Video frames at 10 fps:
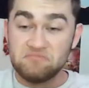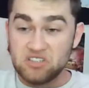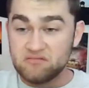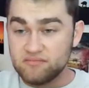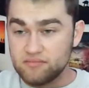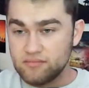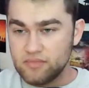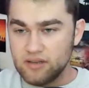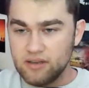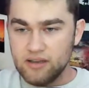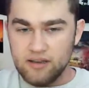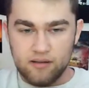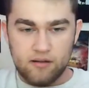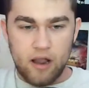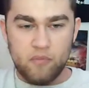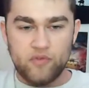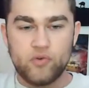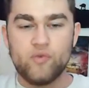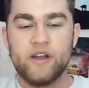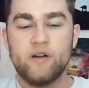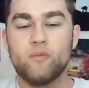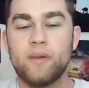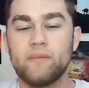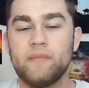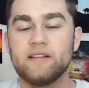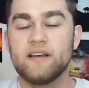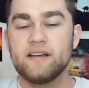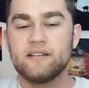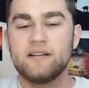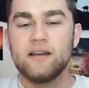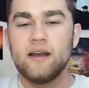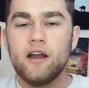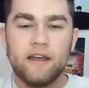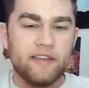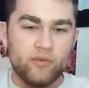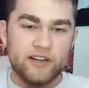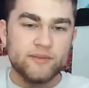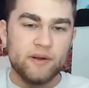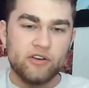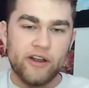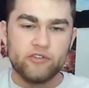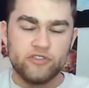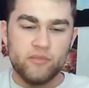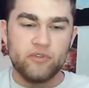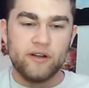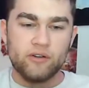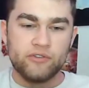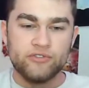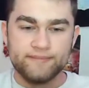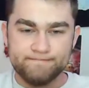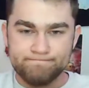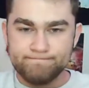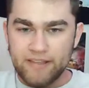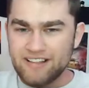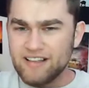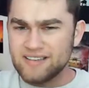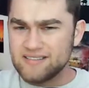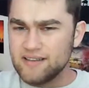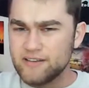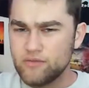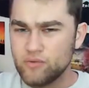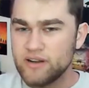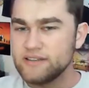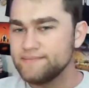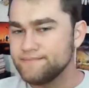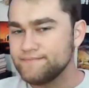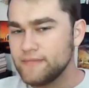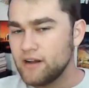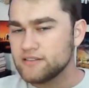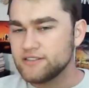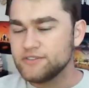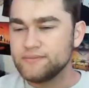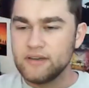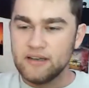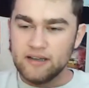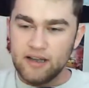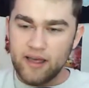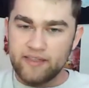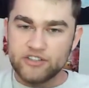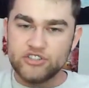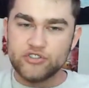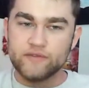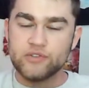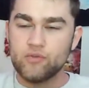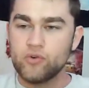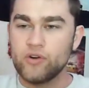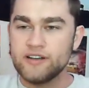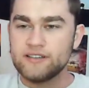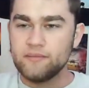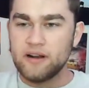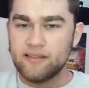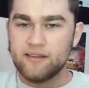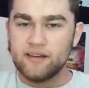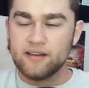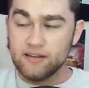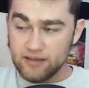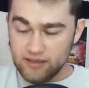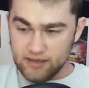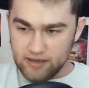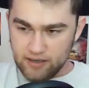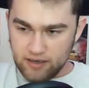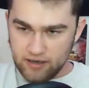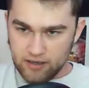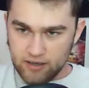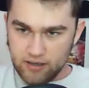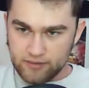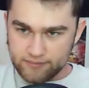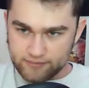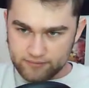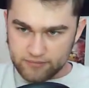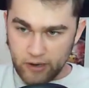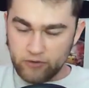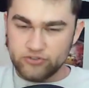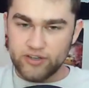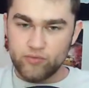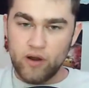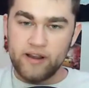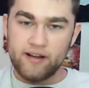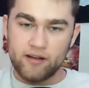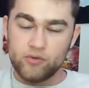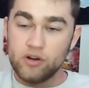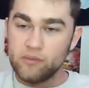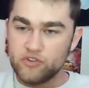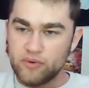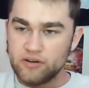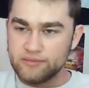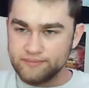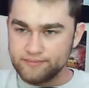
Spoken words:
Yeah. I prefer Rey over Padme and Leia. I think Rey's a better character than both characters. I think Leia's slightly overrated. I honestly do. I think she serves the role great, but I think characters like Rey and Kylo Ren are much better.